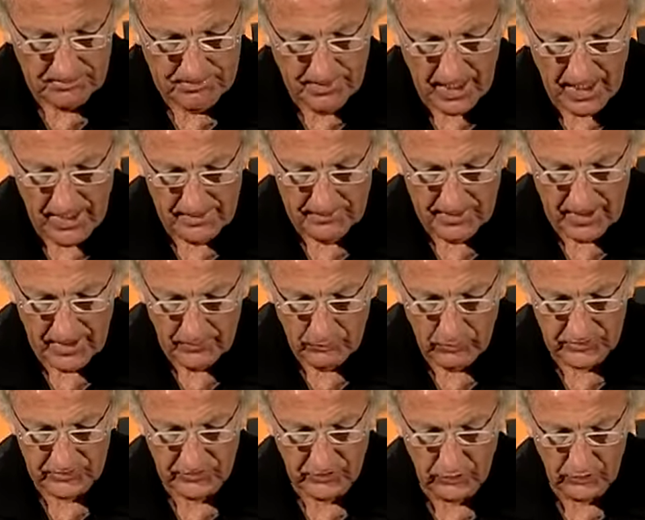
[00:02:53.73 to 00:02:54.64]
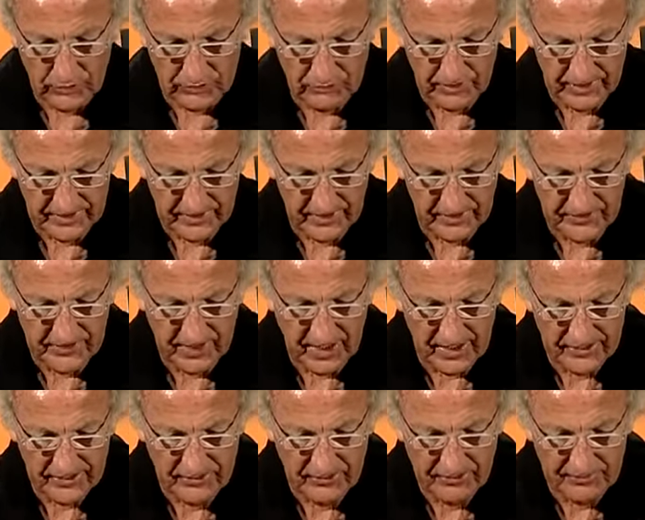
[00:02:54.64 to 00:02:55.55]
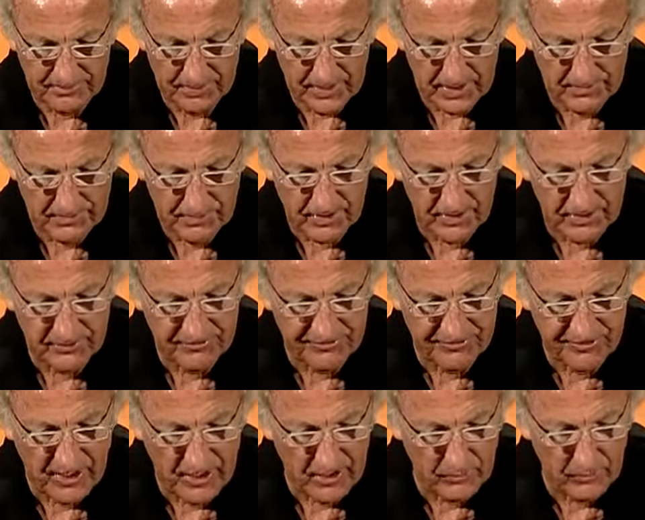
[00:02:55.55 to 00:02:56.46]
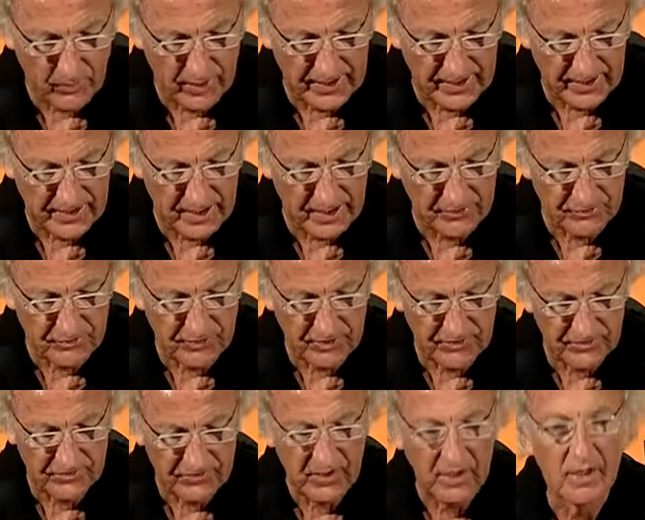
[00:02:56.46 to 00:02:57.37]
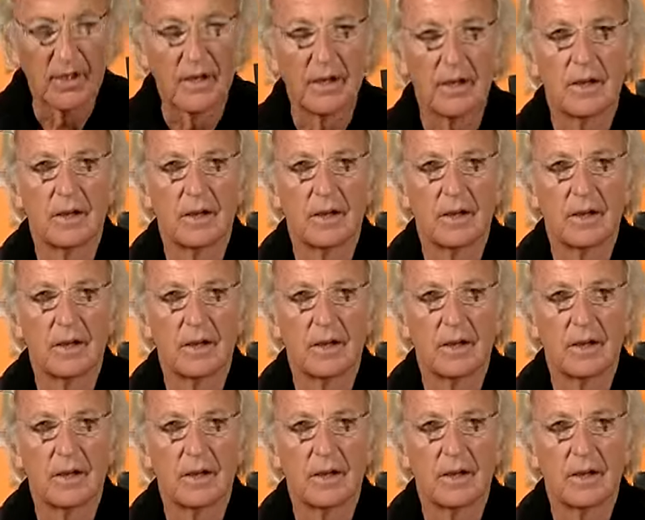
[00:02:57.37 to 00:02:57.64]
Obama was ordering the death of people in faraway countries,